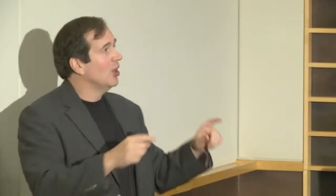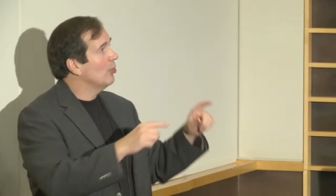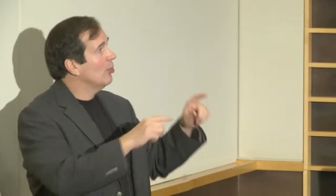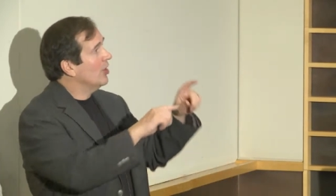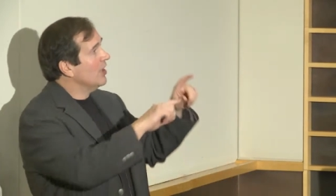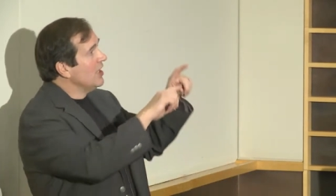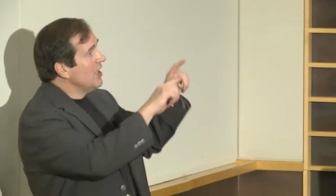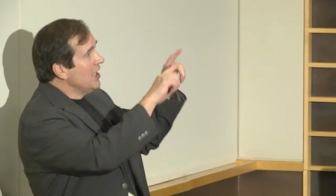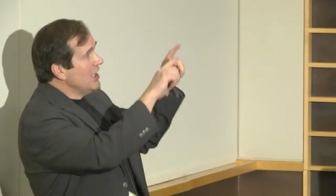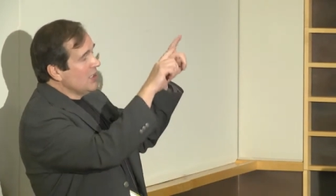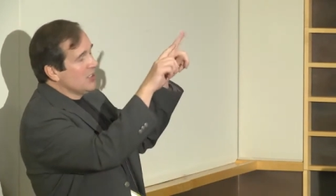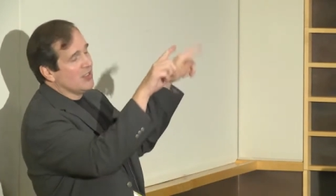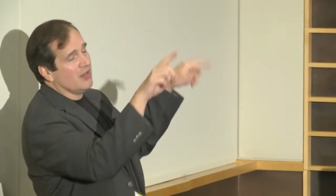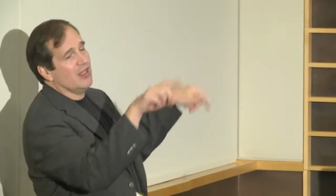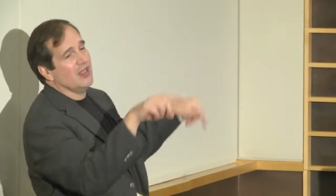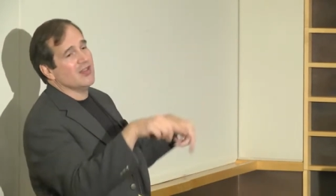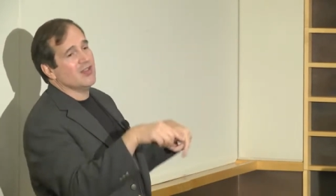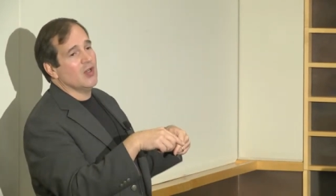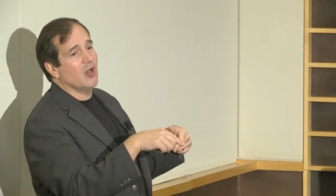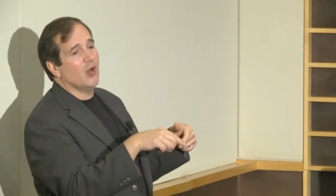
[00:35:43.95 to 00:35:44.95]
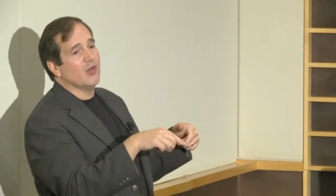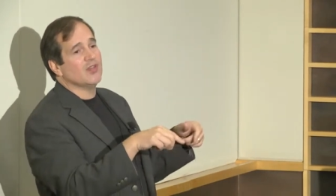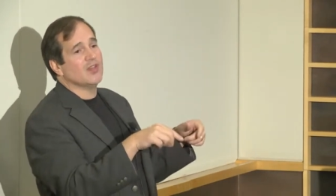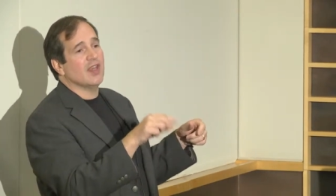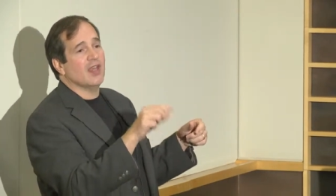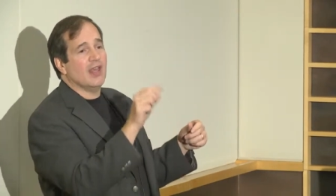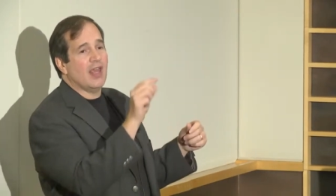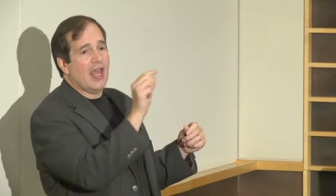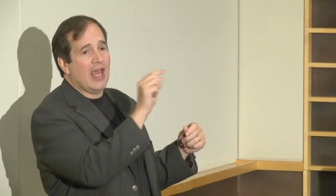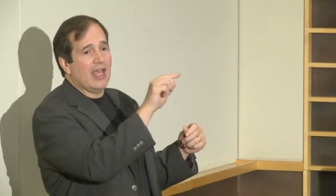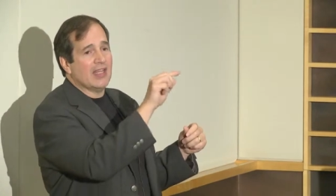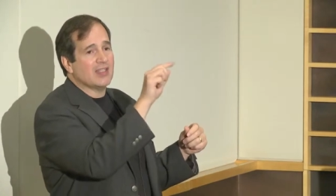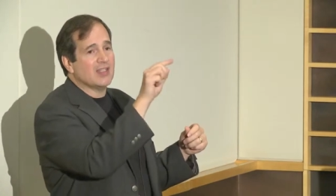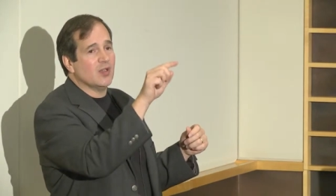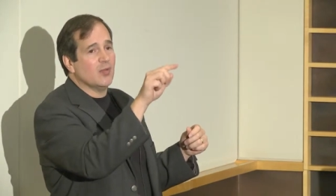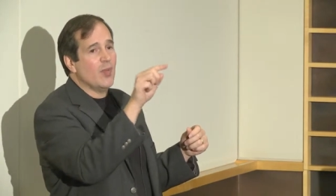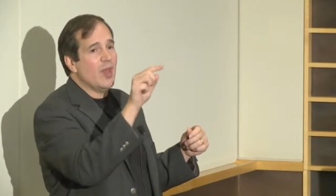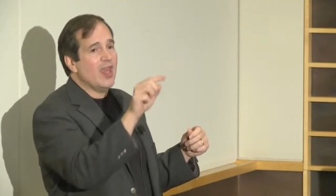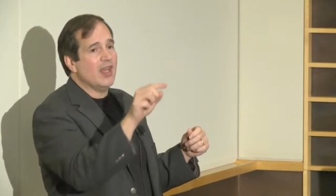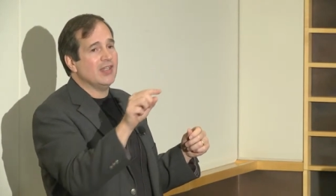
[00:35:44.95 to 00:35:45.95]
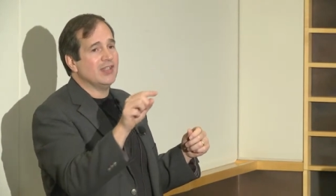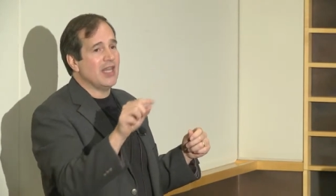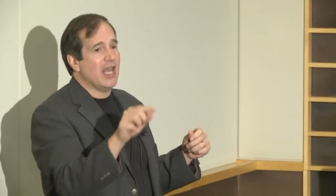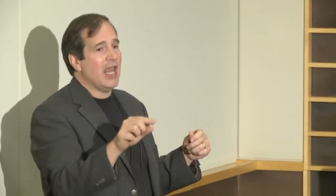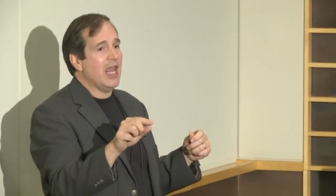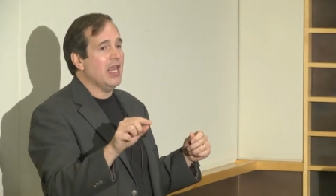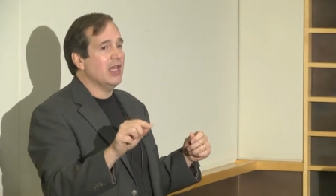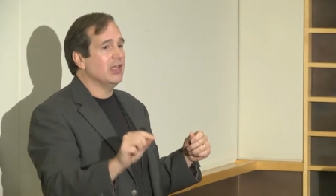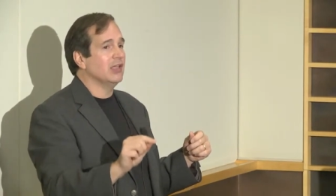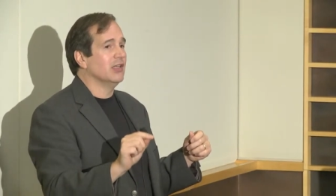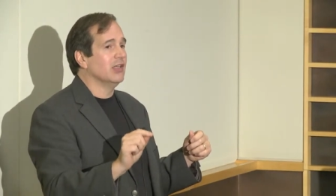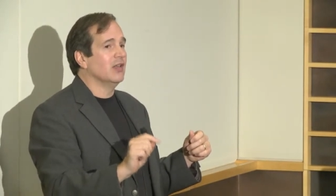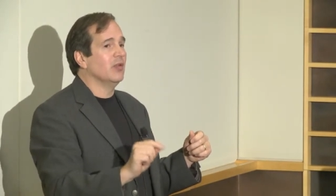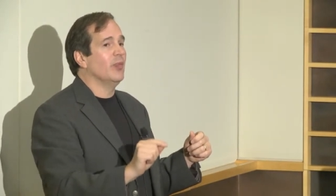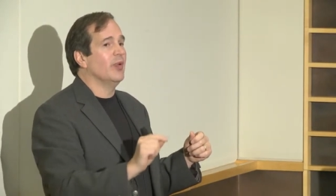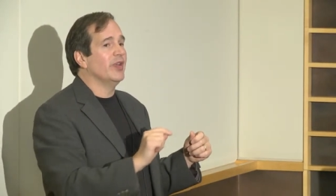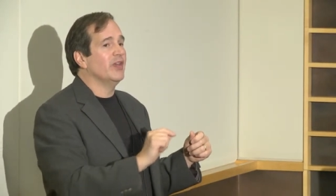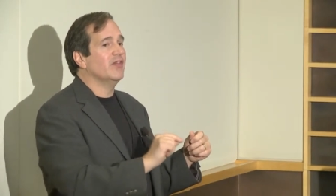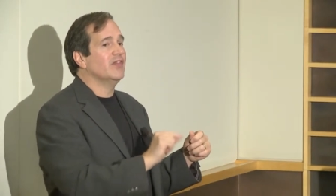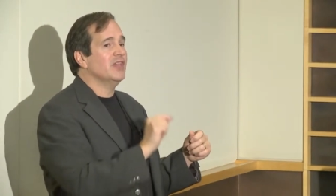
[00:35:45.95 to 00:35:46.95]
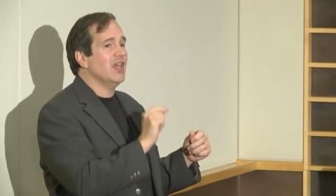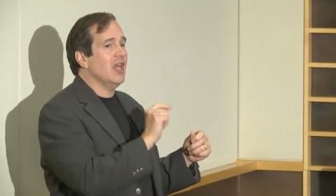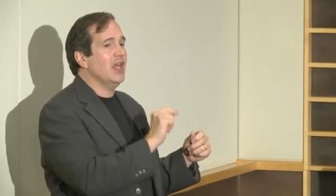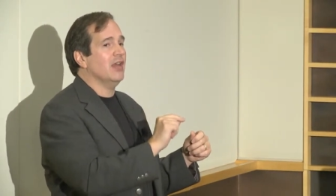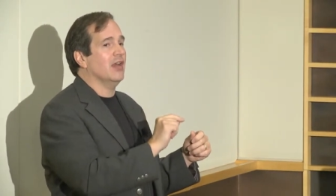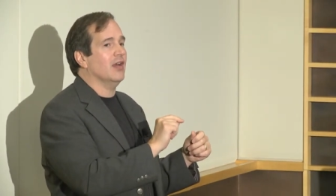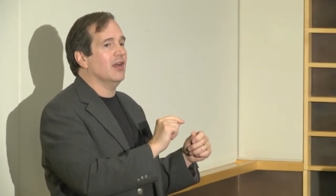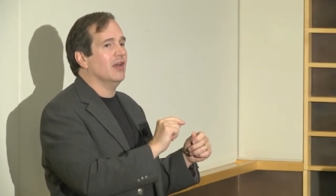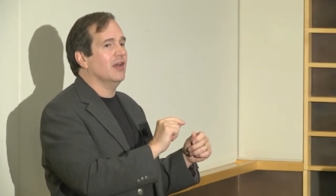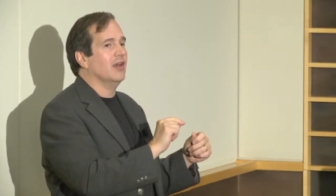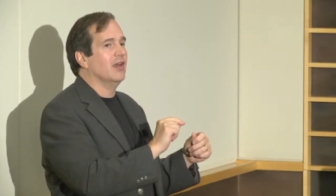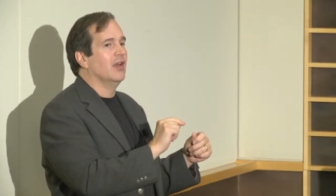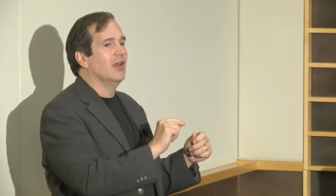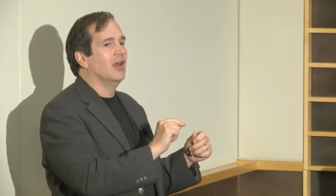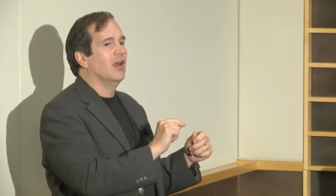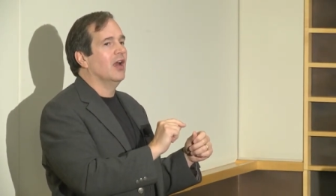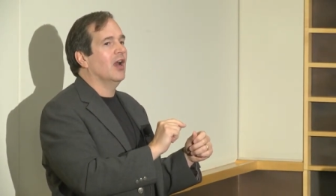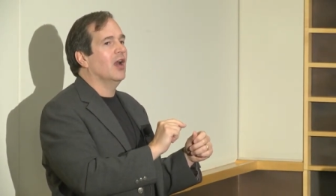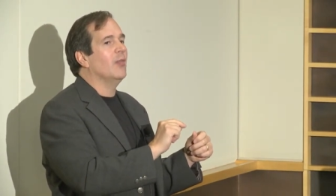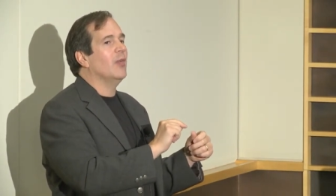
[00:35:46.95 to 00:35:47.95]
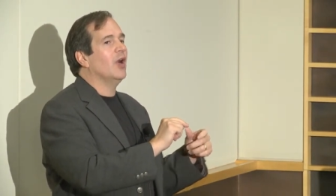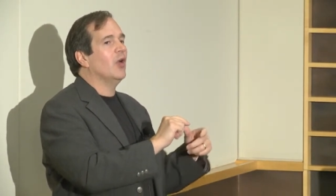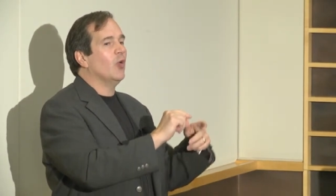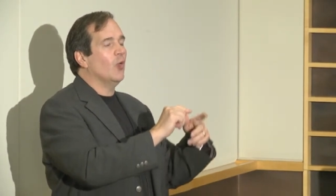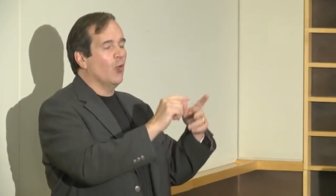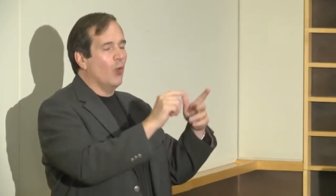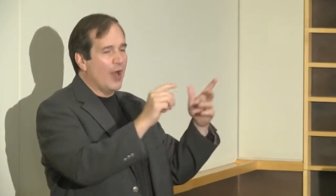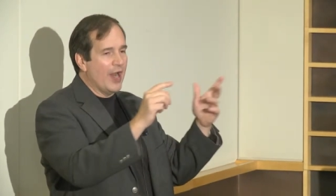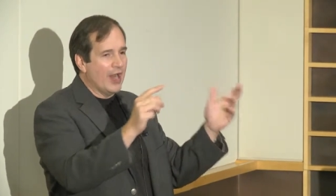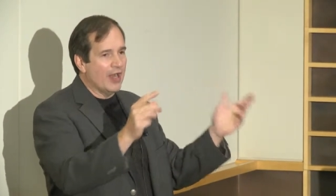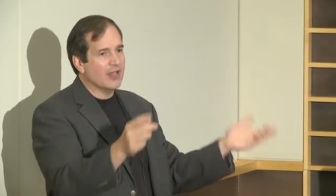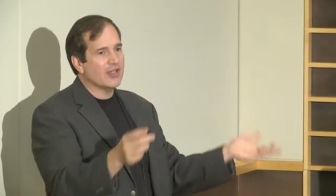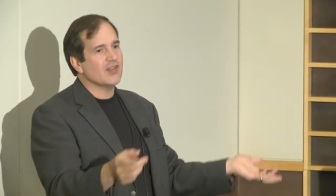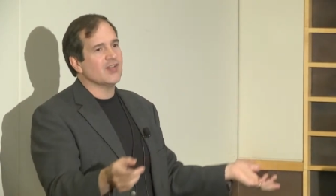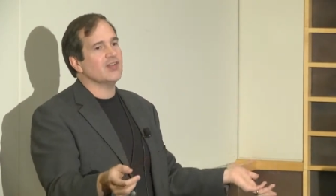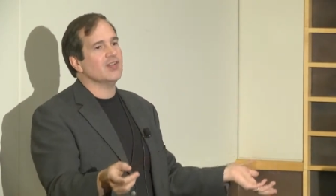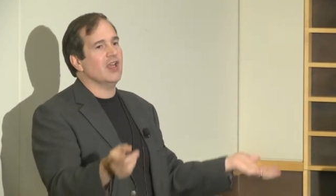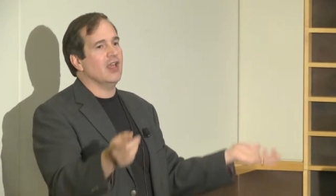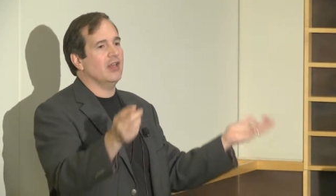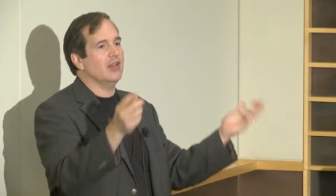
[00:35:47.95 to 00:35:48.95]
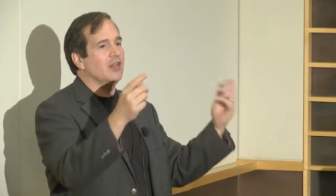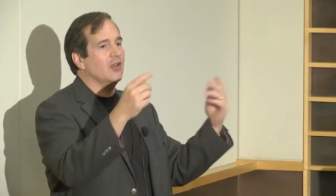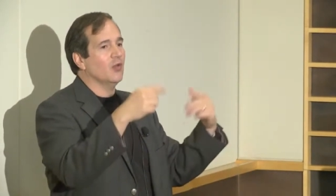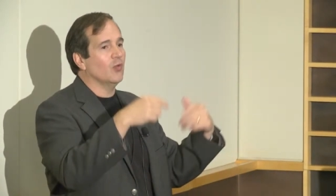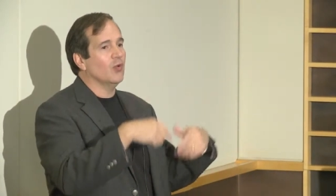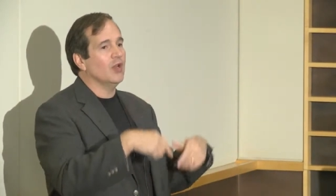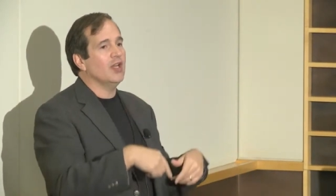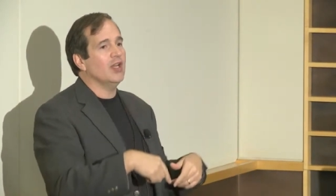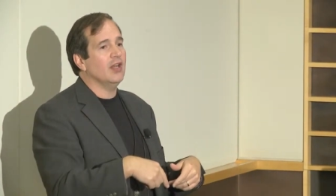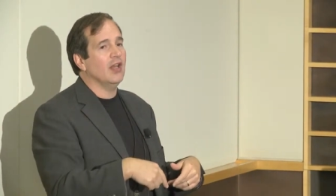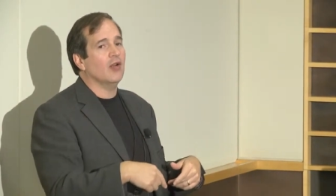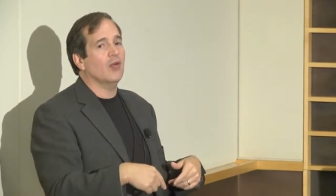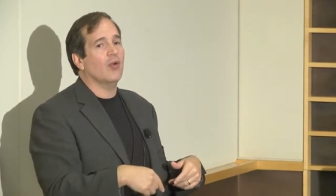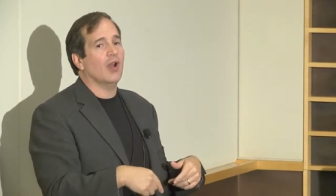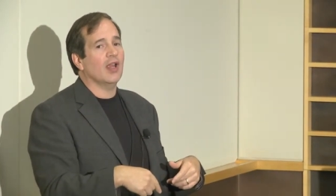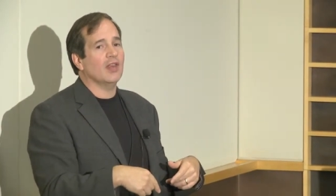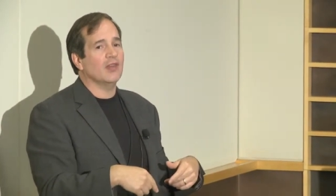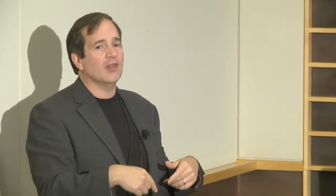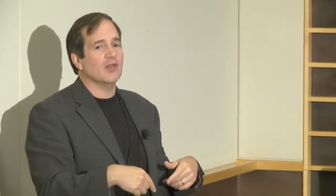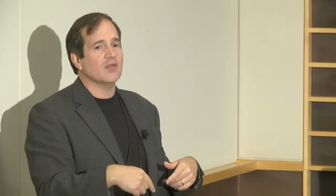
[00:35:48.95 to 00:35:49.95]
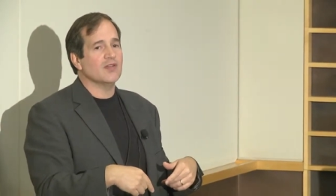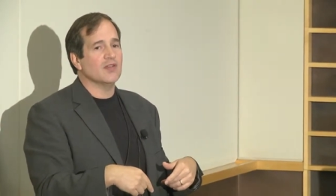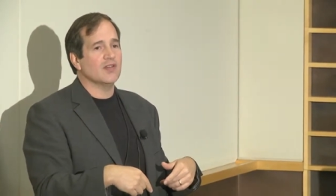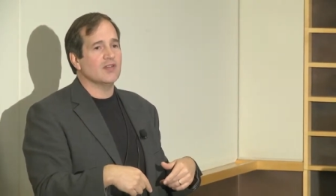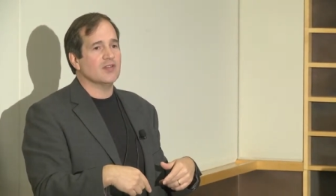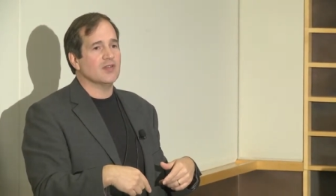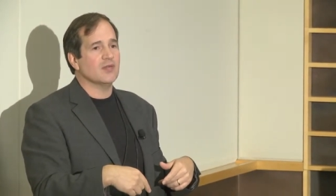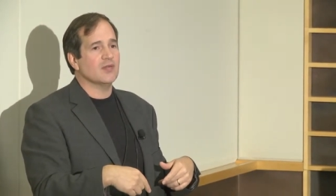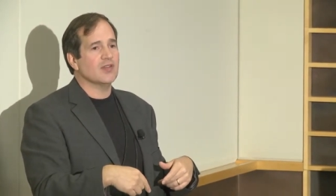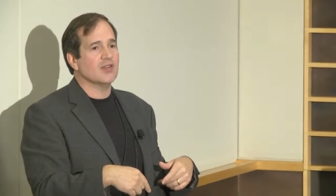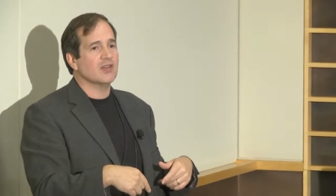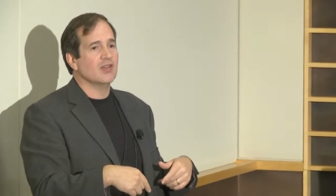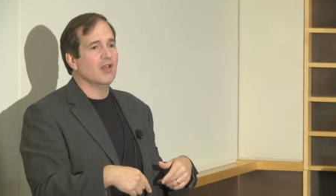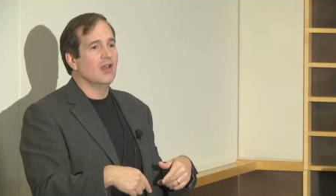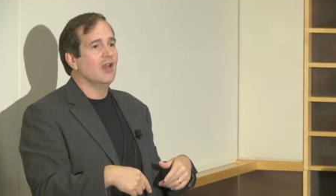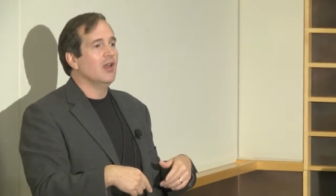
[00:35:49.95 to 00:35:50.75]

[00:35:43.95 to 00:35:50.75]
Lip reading: But each of these nodes then has to maintain a little bit of data about where to send and read and write those systems.